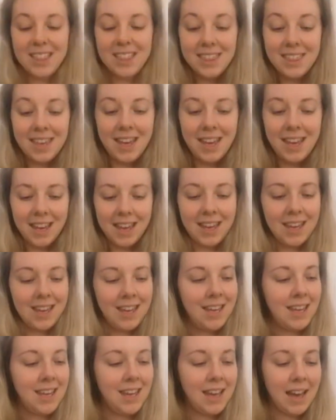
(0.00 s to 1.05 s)
thick,
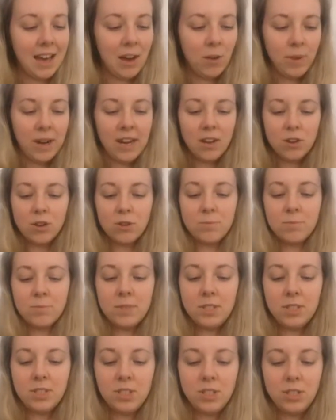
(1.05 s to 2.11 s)
and when it
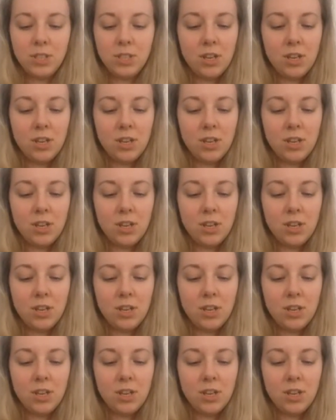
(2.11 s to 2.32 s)
comes to